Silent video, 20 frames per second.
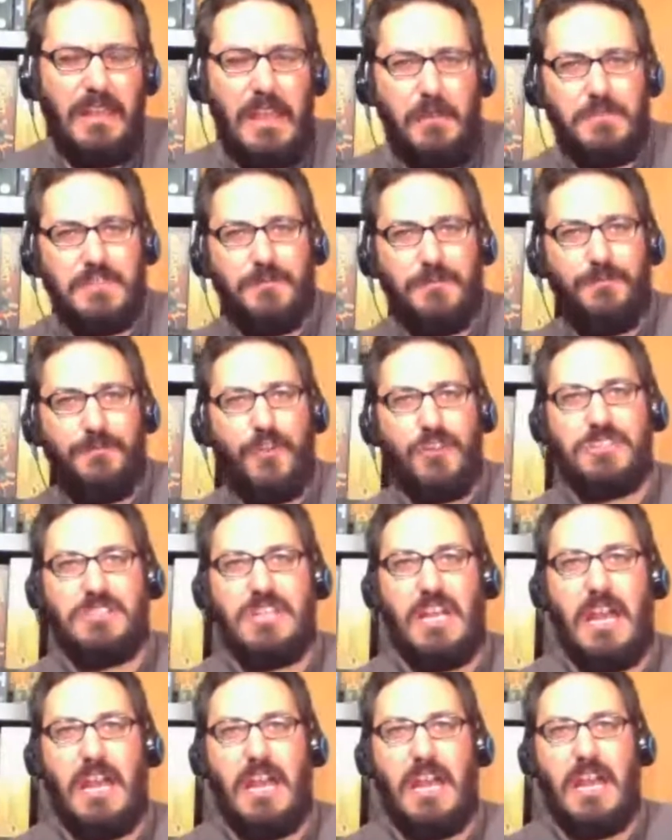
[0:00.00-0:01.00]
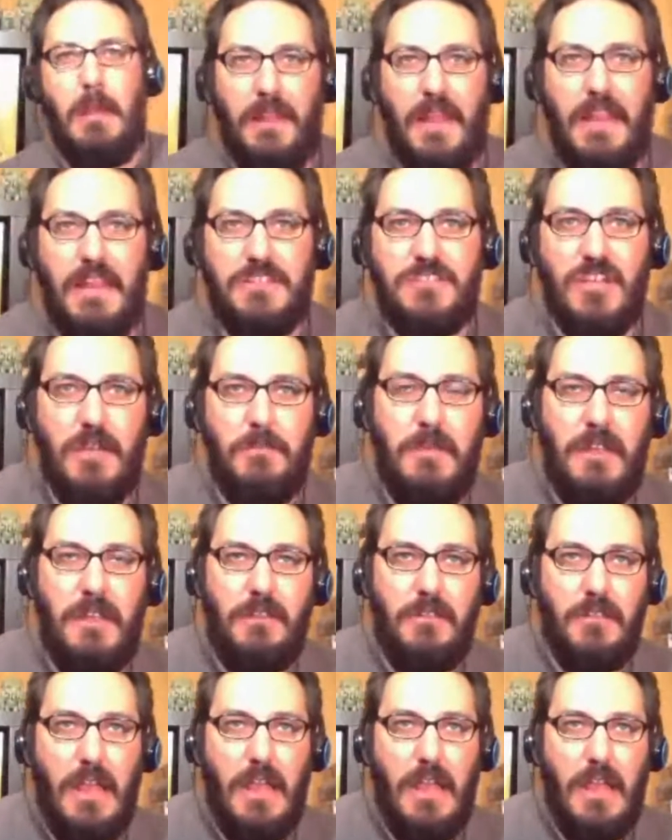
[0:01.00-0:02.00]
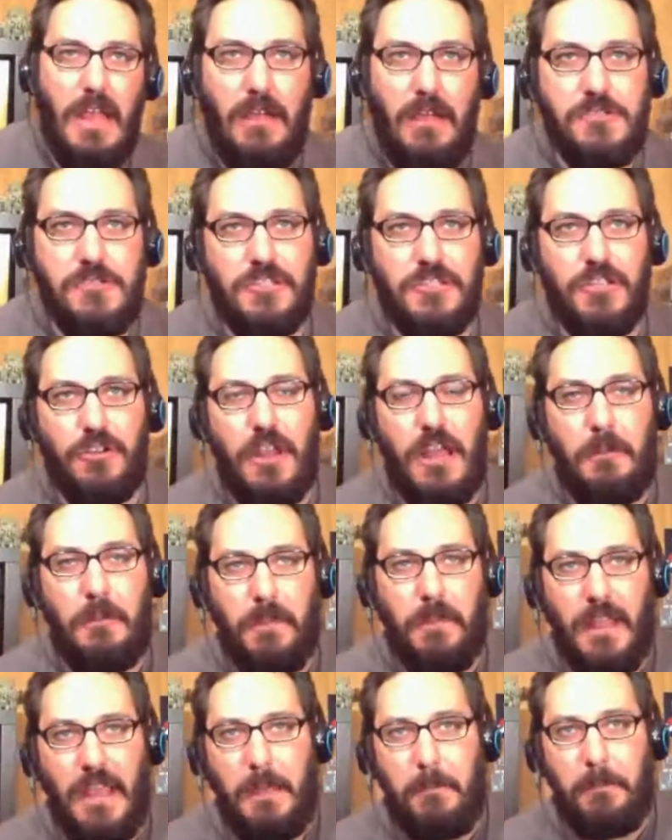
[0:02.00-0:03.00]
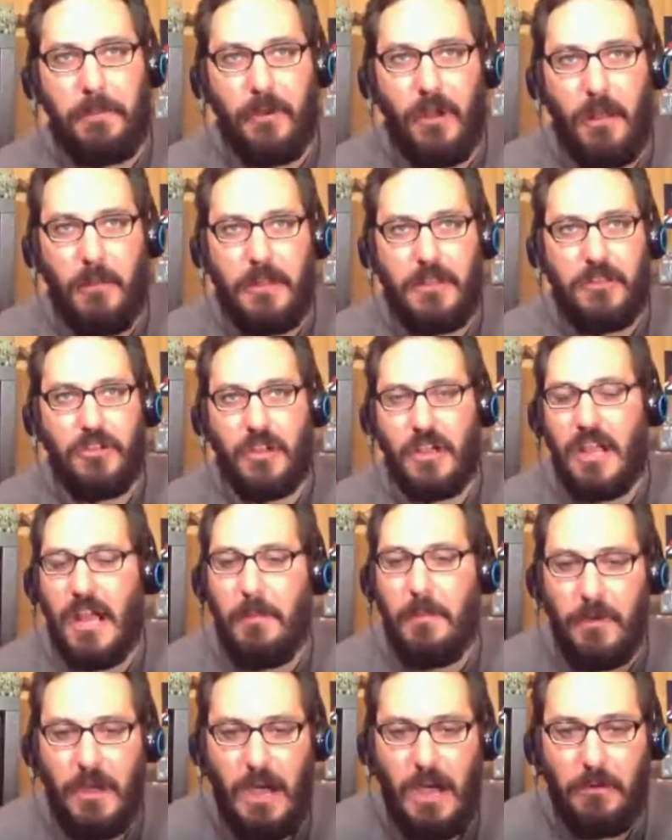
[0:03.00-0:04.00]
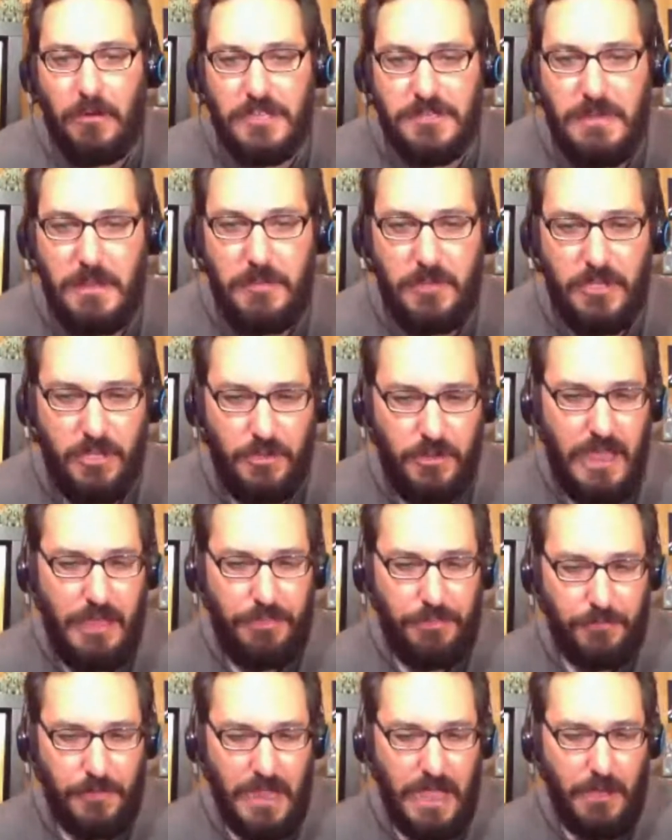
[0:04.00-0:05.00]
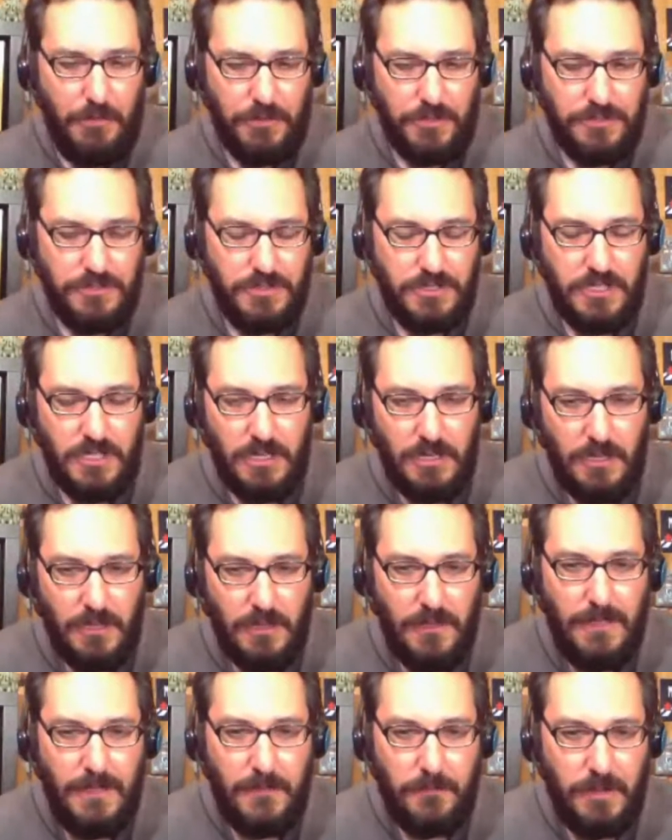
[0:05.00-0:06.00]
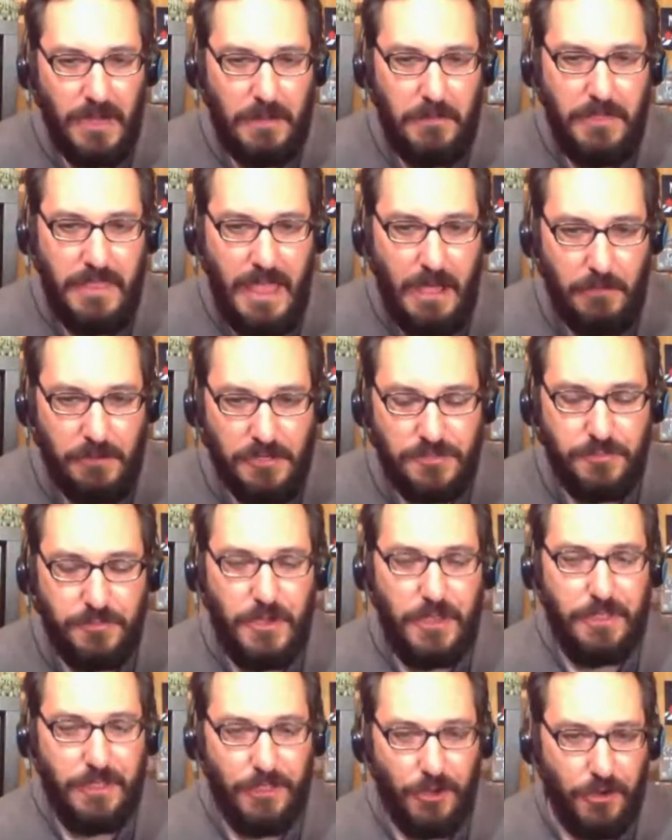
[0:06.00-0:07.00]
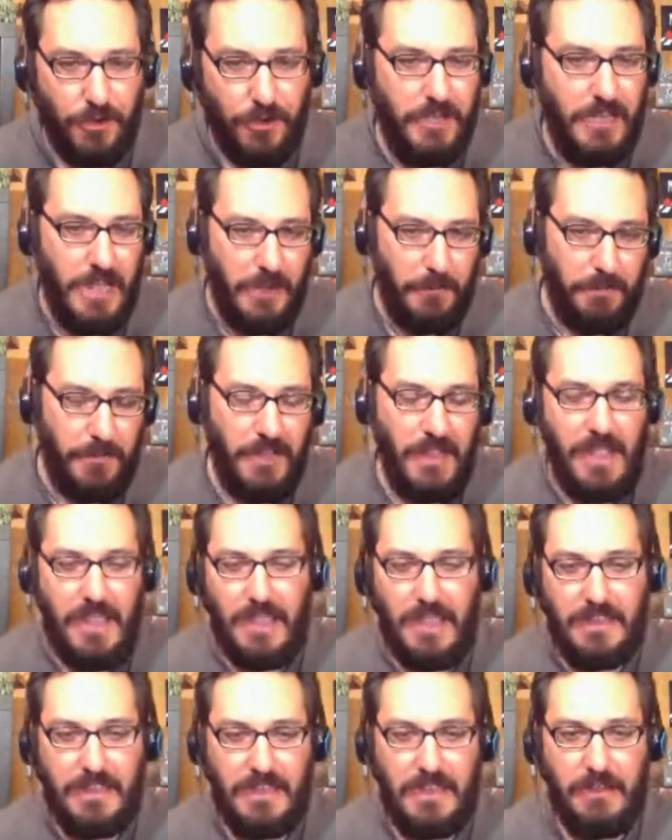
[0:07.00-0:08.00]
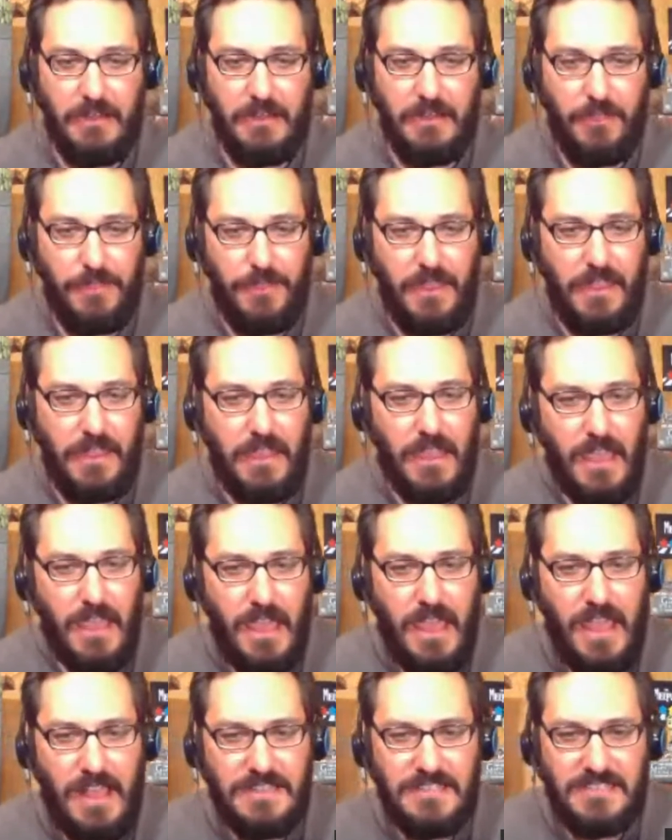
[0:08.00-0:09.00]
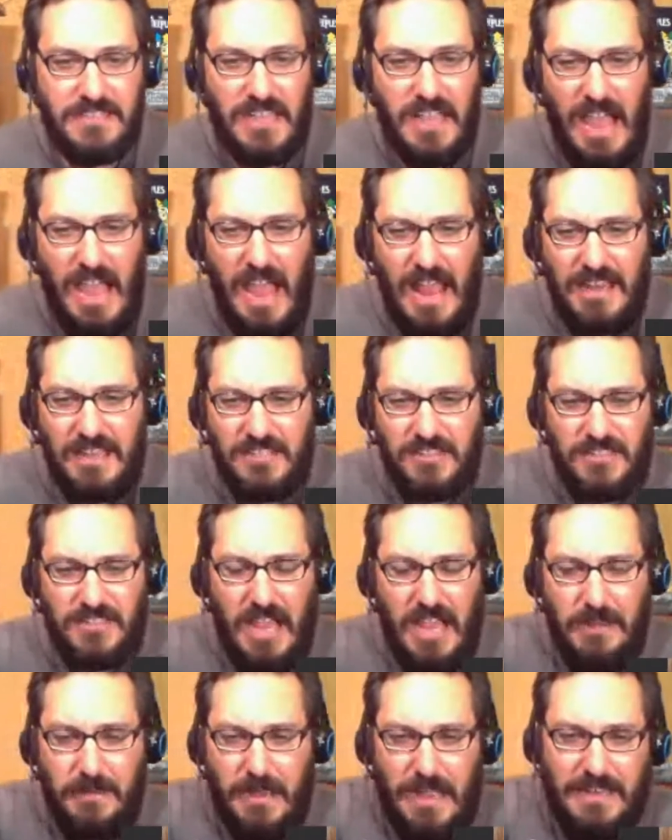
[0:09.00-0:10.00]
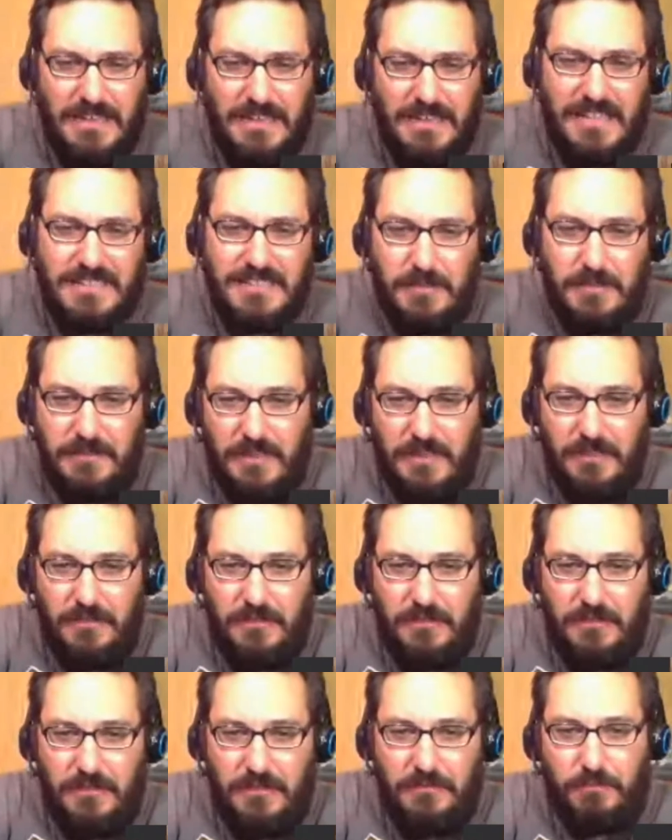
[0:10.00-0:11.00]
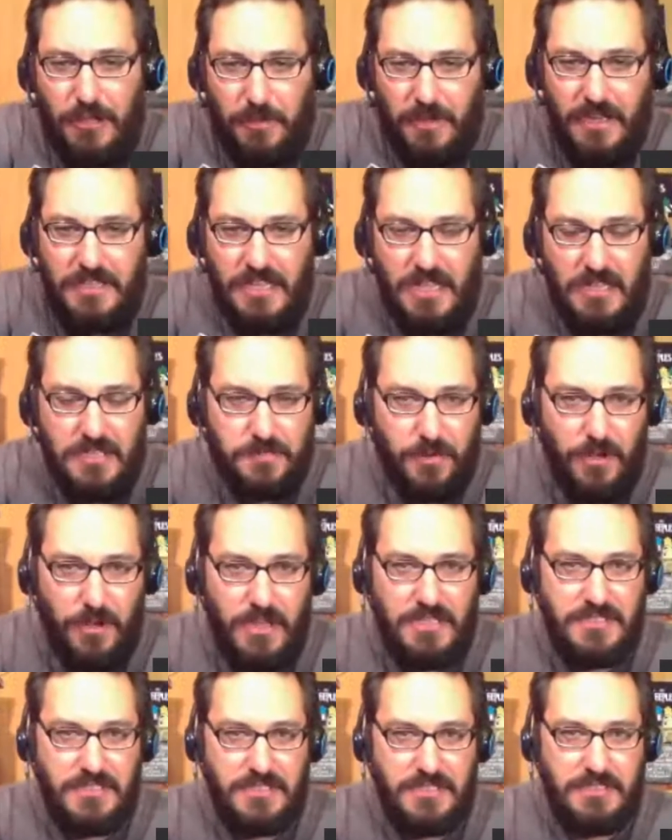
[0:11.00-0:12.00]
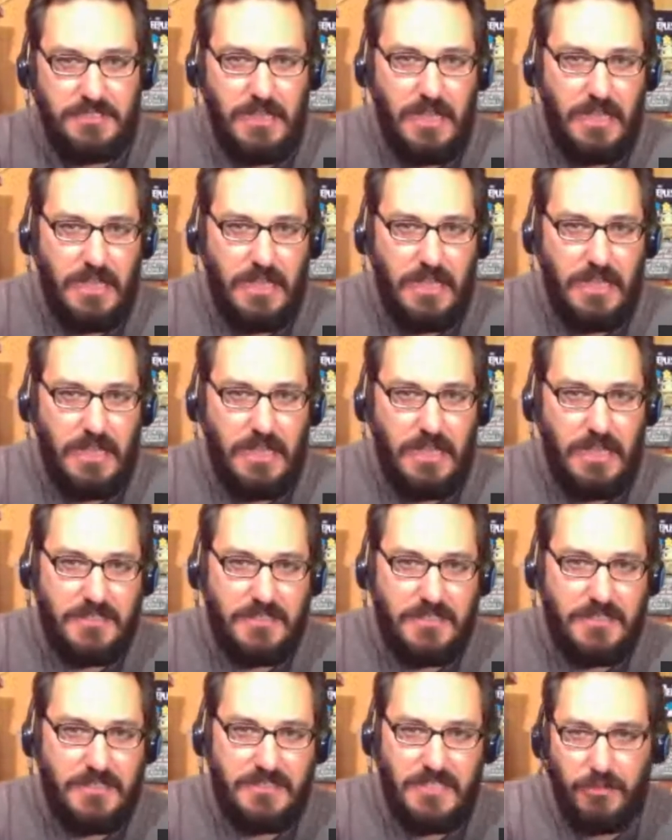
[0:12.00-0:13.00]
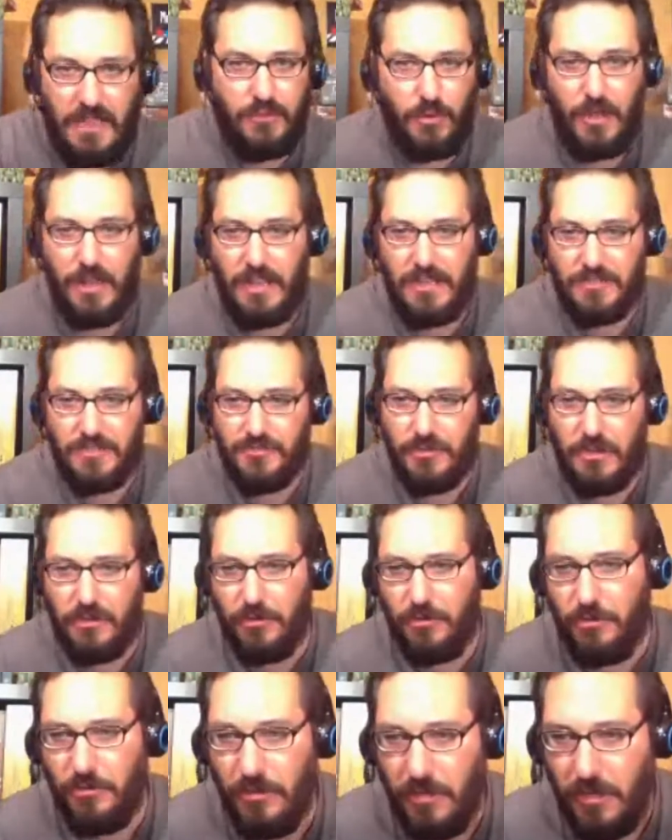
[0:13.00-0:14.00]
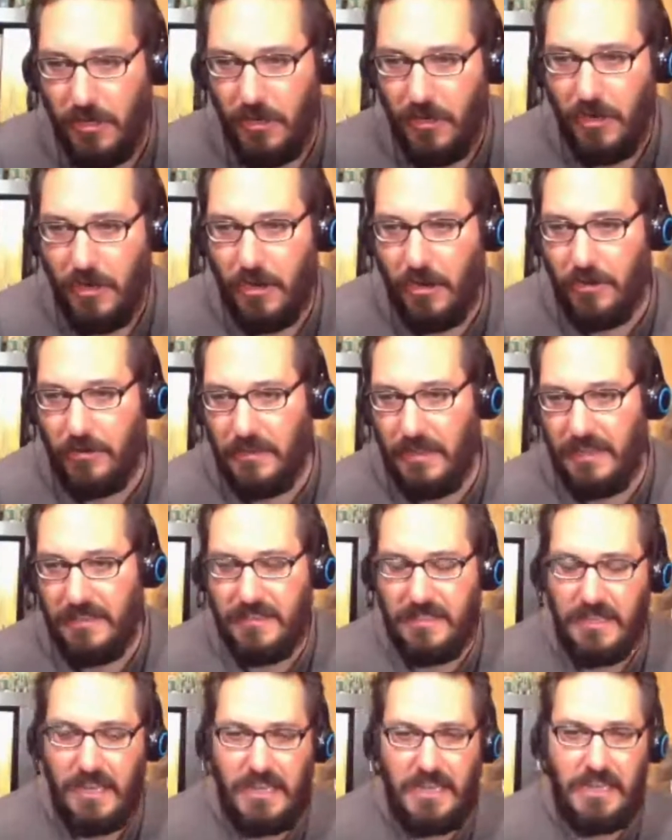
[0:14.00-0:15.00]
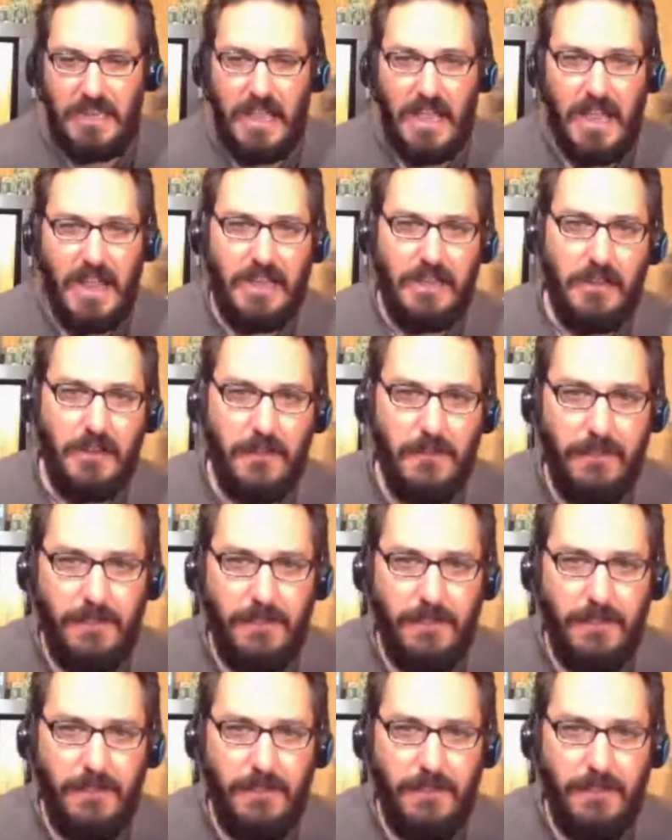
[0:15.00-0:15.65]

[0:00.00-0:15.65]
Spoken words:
It was the first time I played it, so I mean, I was learning how to play it. Probably took a couple hours, maybe 2.5, 3 hours. But I mean, that was with learning how to play and getting everything. I guess the regular playing time is probably like Twilight Struggle or 1989.